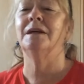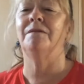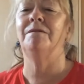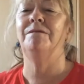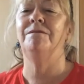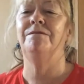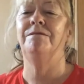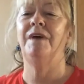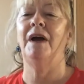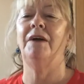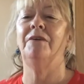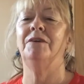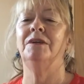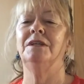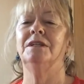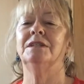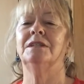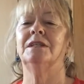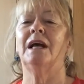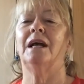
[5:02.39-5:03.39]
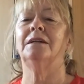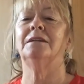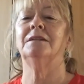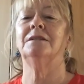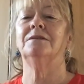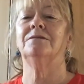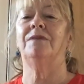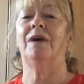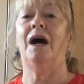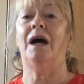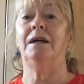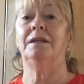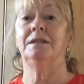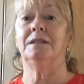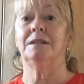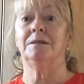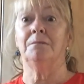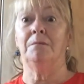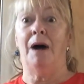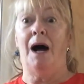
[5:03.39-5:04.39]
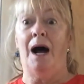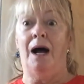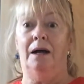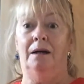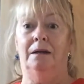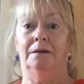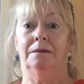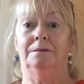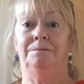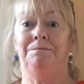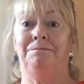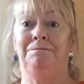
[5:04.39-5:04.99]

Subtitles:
a very satisfied smile.